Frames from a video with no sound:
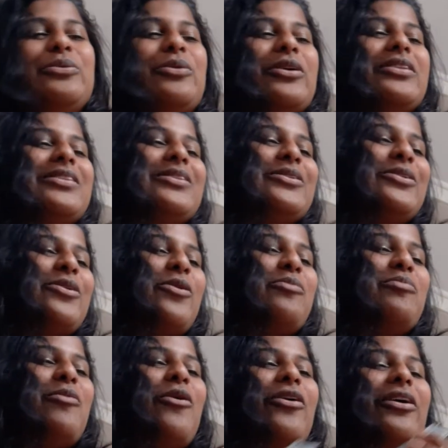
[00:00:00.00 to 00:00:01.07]
wants to know
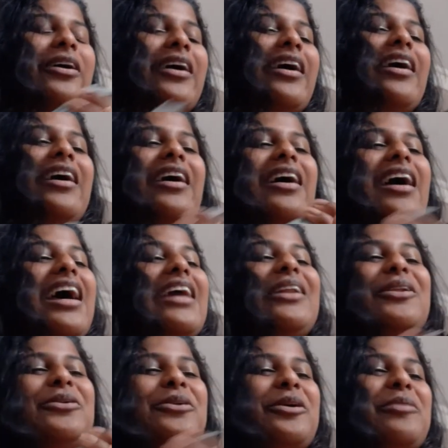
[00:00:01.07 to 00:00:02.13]
more
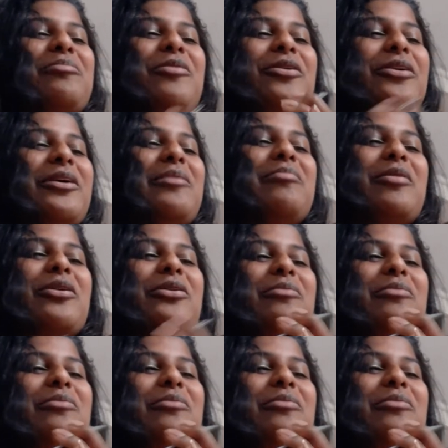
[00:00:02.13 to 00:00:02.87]
and learn more about